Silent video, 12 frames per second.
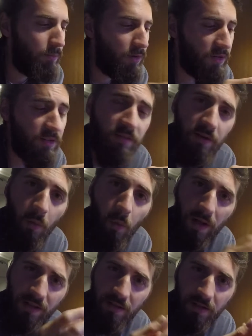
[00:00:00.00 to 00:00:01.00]
but it's a
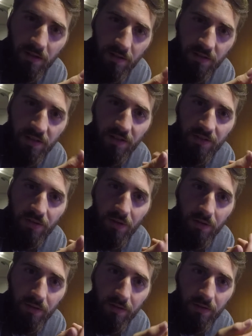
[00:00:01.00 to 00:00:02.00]
wet sea
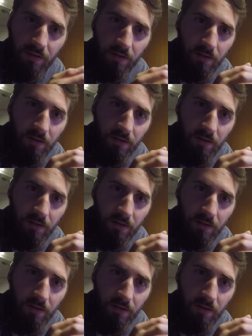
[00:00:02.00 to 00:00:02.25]
salt,